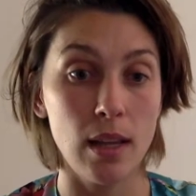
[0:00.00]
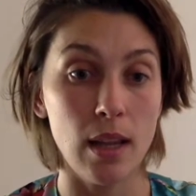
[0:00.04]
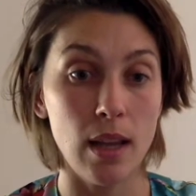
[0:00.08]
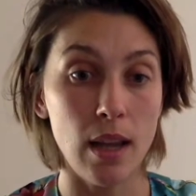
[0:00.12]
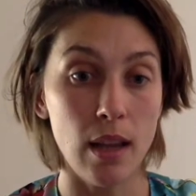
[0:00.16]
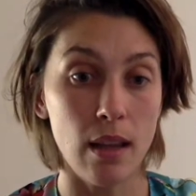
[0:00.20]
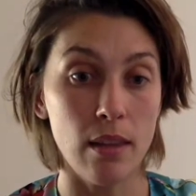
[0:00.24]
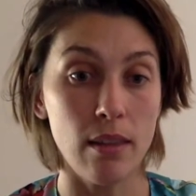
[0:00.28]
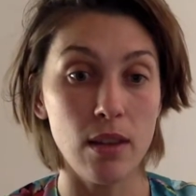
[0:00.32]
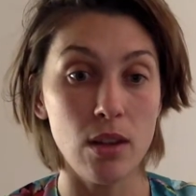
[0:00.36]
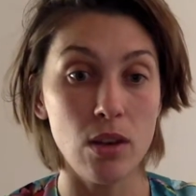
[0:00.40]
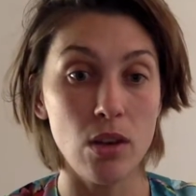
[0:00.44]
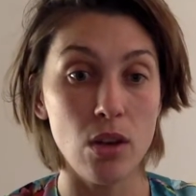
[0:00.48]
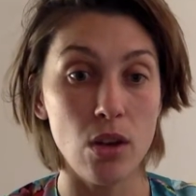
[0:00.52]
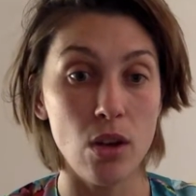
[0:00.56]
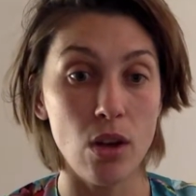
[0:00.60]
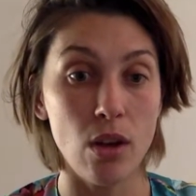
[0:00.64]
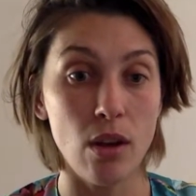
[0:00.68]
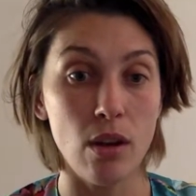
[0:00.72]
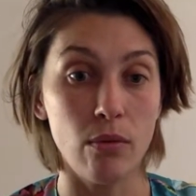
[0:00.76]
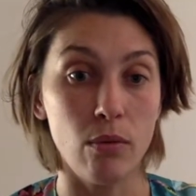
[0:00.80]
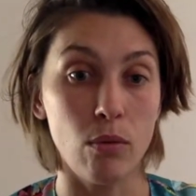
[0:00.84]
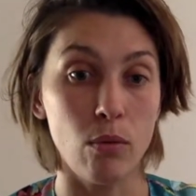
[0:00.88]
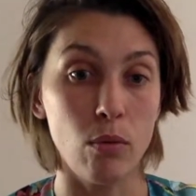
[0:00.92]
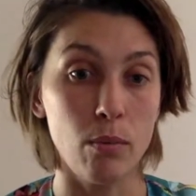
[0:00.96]
the other
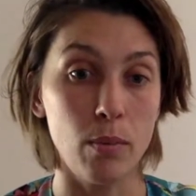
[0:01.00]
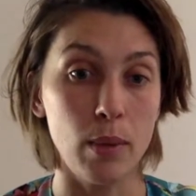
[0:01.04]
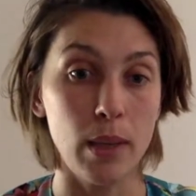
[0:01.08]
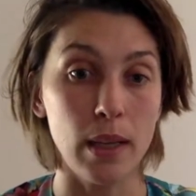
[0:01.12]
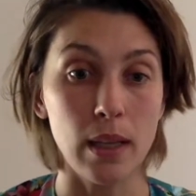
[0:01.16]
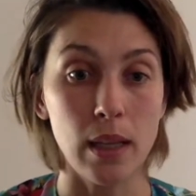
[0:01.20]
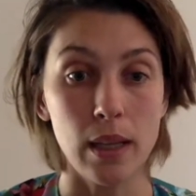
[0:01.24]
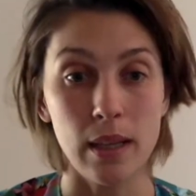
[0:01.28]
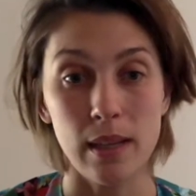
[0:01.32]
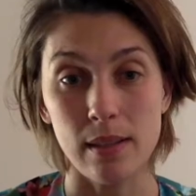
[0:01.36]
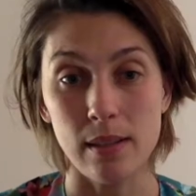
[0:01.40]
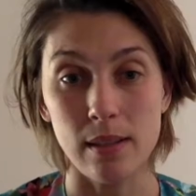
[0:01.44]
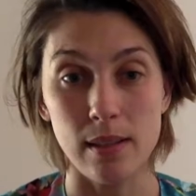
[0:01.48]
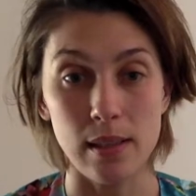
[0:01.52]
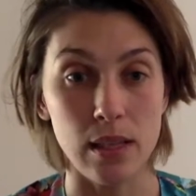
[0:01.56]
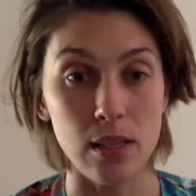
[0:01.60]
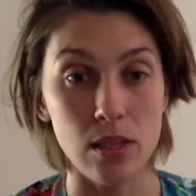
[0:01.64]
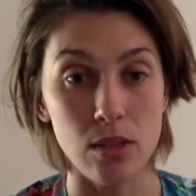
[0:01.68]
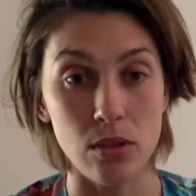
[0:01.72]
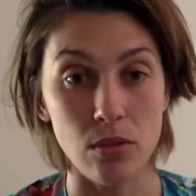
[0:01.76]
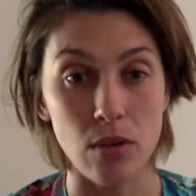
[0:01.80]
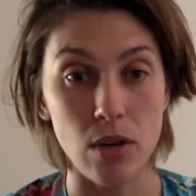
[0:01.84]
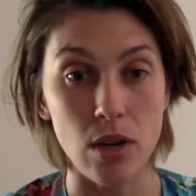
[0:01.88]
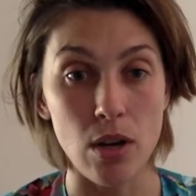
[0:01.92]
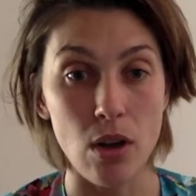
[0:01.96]
nerve will be like a
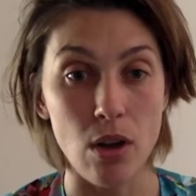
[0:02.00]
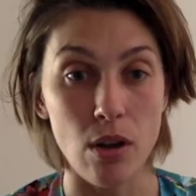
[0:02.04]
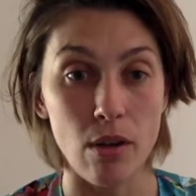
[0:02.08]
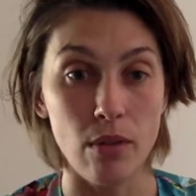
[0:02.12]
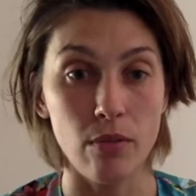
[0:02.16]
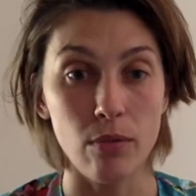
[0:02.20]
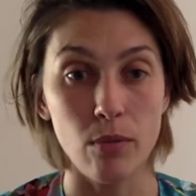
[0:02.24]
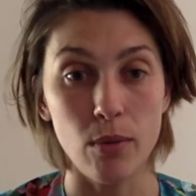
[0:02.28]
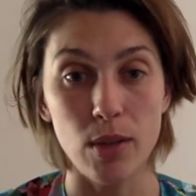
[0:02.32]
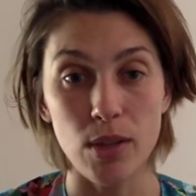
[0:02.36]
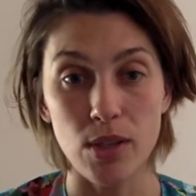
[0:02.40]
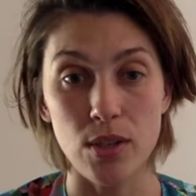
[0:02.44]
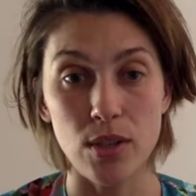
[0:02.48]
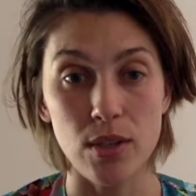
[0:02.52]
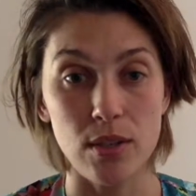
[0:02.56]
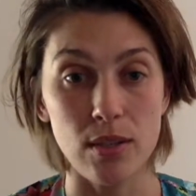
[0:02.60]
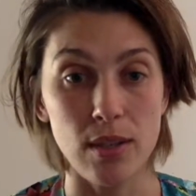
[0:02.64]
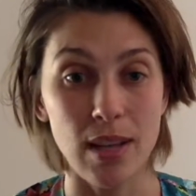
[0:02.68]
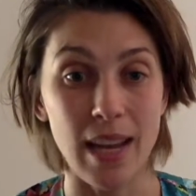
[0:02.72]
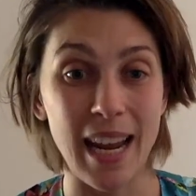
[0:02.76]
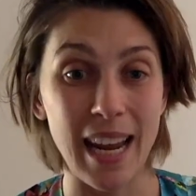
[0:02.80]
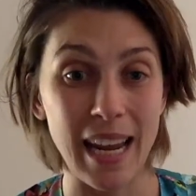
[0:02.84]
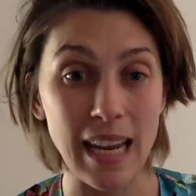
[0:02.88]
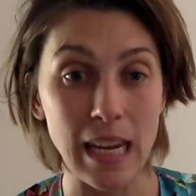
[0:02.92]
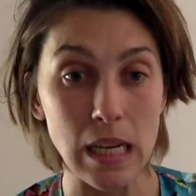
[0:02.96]
sensory nerve, which
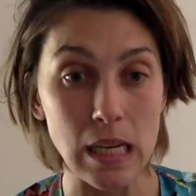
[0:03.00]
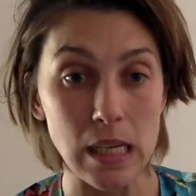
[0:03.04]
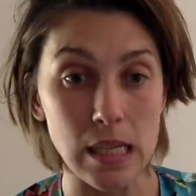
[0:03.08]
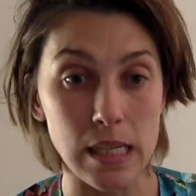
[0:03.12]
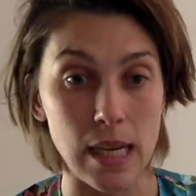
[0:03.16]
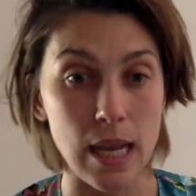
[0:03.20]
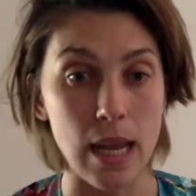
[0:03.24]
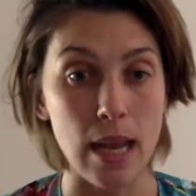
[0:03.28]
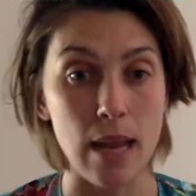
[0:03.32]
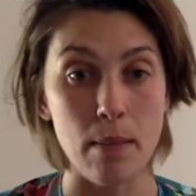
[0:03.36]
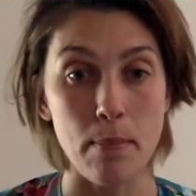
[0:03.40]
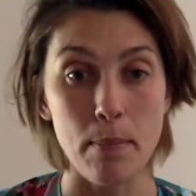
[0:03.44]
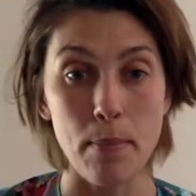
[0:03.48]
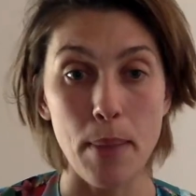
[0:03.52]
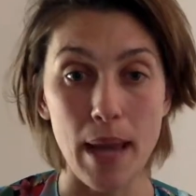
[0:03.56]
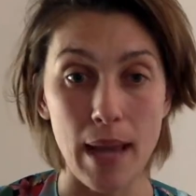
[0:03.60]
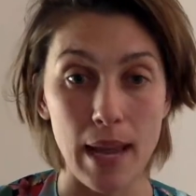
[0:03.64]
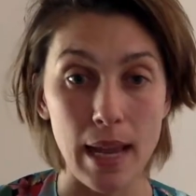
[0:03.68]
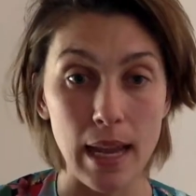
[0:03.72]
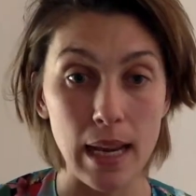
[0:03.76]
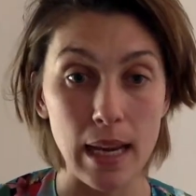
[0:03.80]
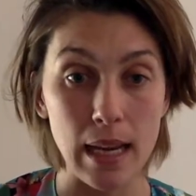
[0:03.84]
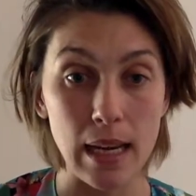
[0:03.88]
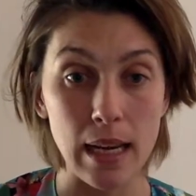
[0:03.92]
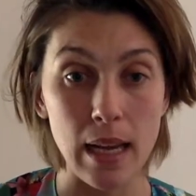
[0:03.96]
is heat and
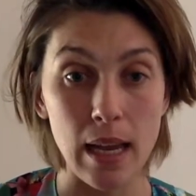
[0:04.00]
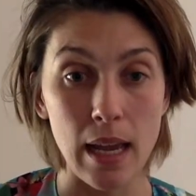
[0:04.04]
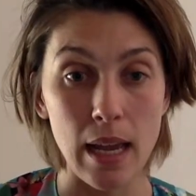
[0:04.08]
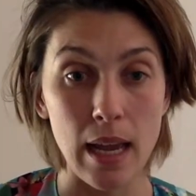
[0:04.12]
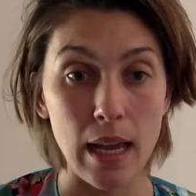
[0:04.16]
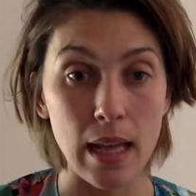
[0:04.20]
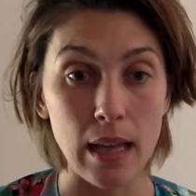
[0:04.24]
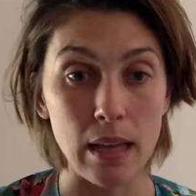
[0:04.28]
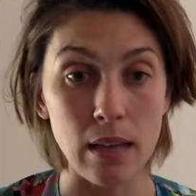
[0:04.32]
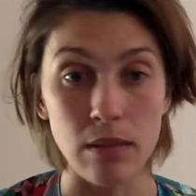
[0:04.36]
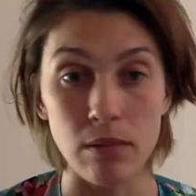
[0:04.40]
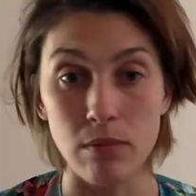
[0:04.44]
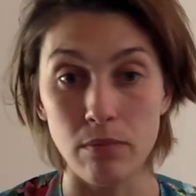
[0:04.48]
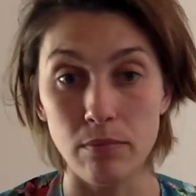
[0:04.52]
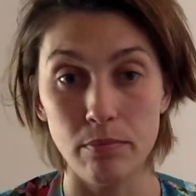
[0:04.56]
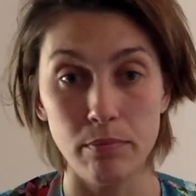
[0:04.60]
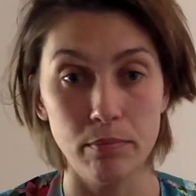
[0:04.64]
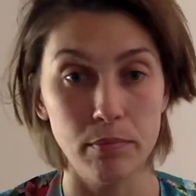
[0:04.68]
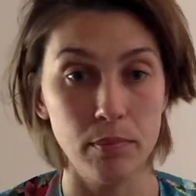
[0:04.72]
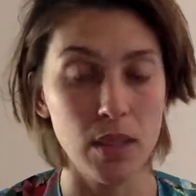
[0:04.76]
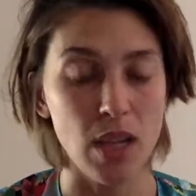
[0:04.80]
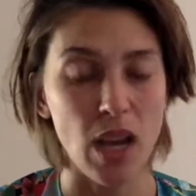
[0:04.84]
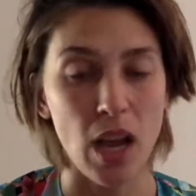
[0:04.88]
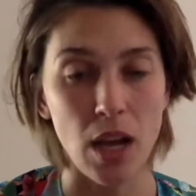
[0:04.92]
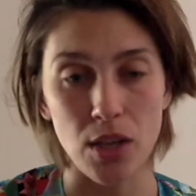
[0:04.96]
pain and
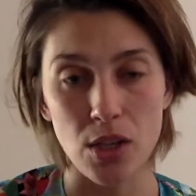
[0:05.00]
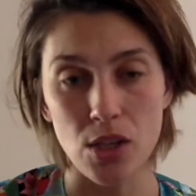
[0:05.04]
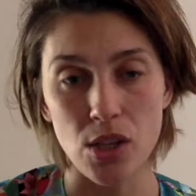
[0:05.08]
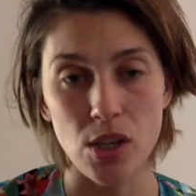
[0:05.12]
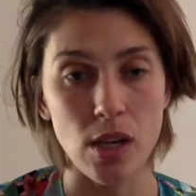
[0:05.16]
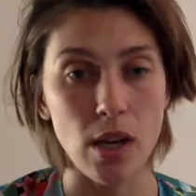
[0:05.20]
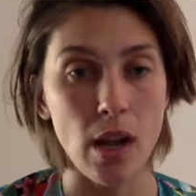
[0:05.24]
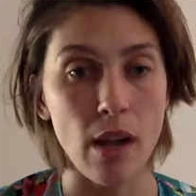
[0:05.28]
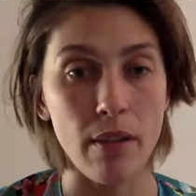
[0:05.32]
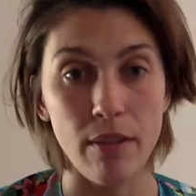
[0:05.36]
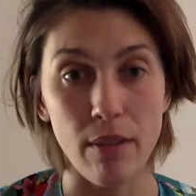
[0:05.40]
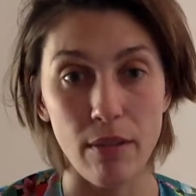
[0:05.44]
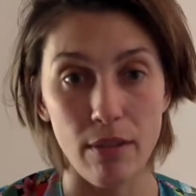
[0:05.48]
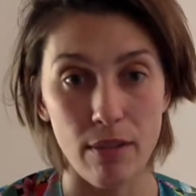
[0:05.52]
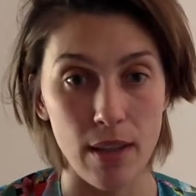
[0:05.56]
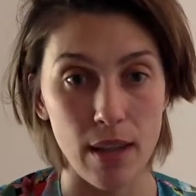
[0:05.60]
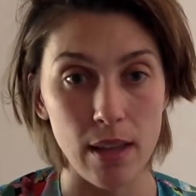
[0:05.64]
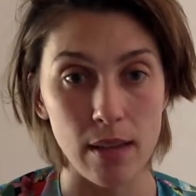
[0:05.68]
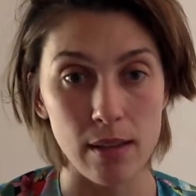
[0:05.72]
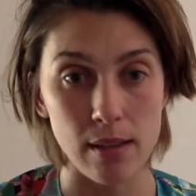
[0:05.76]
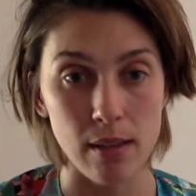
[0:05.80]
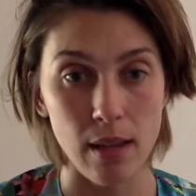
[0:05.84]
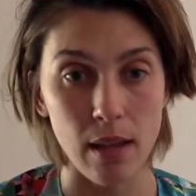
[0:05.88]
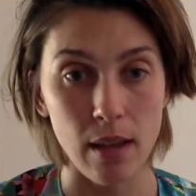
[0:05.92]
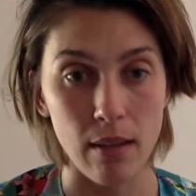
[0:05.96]
touch and other
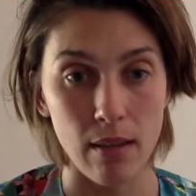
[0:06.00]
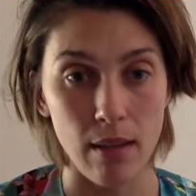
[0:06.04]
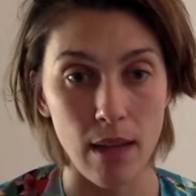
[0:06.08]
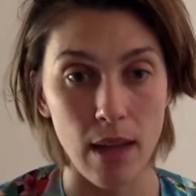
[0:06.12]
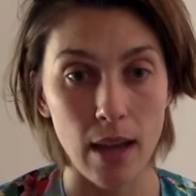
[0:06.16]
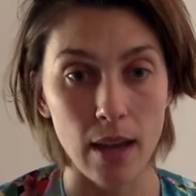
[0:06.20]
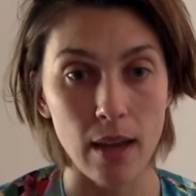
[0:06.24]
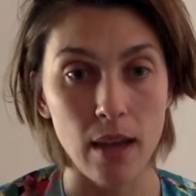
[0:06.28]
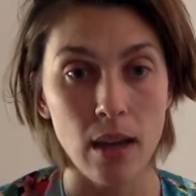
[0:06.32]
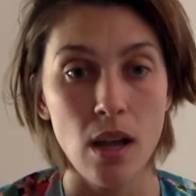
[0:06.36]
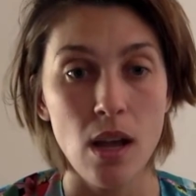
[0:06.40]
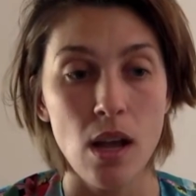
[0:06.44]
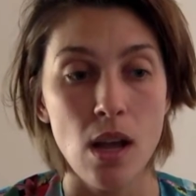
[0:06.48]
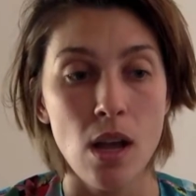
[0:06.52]
things like that.